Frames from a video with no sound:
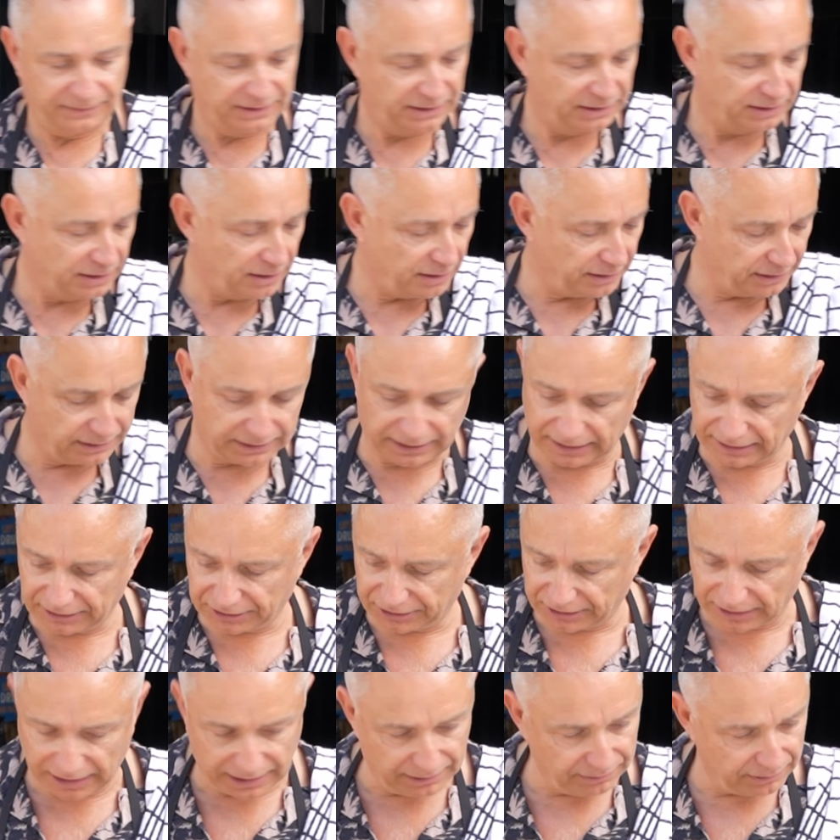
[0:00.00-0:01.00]
Starting to take
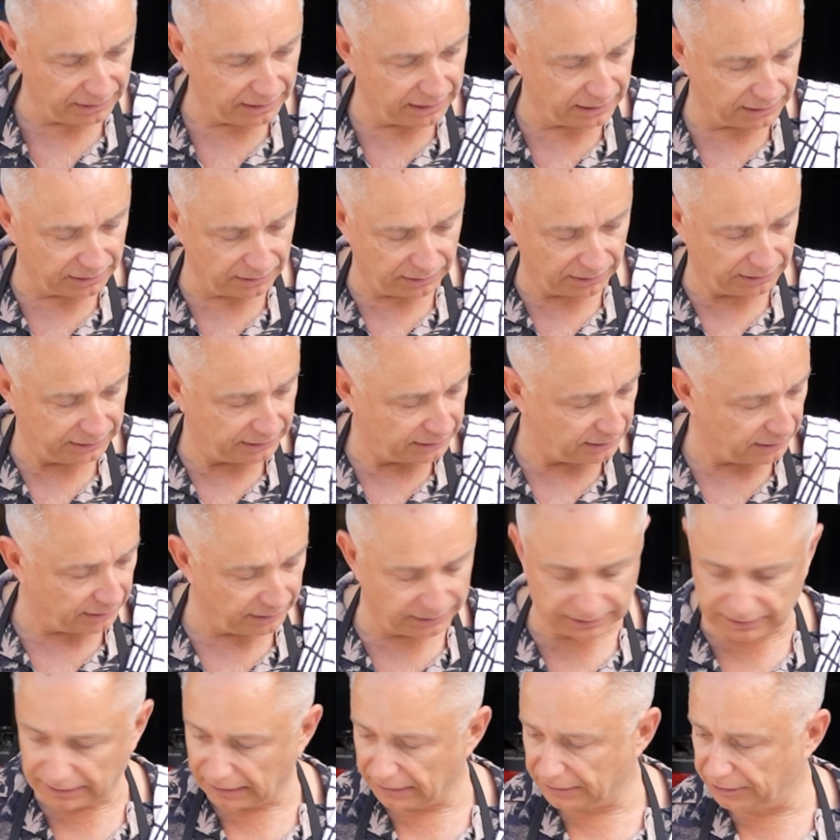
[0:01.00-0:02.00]
shape now, guys.
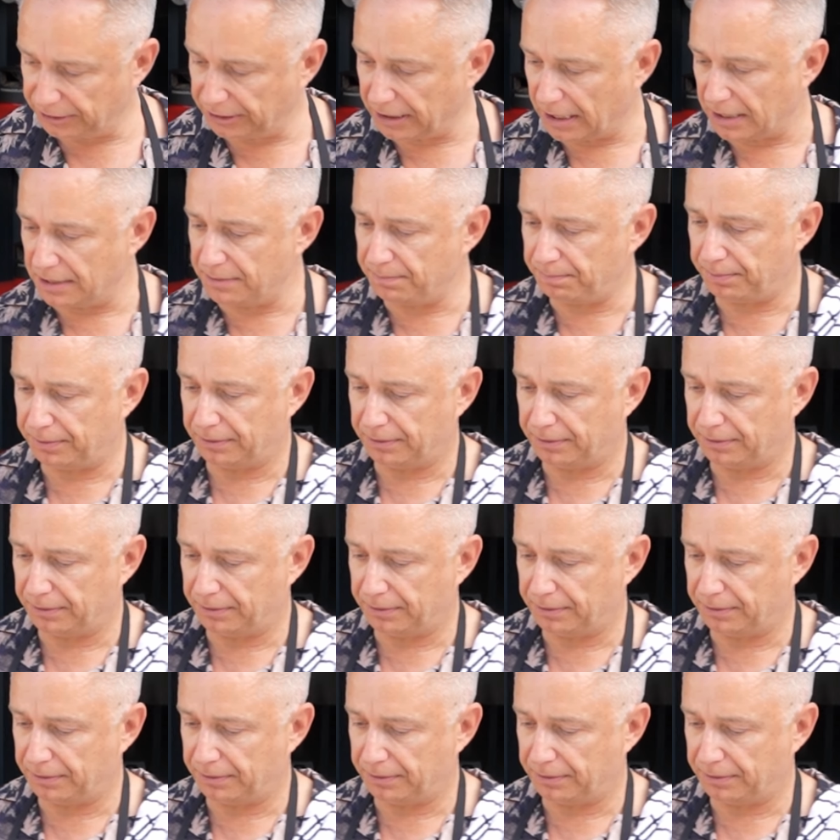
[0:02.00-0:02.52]
Starting to take shape.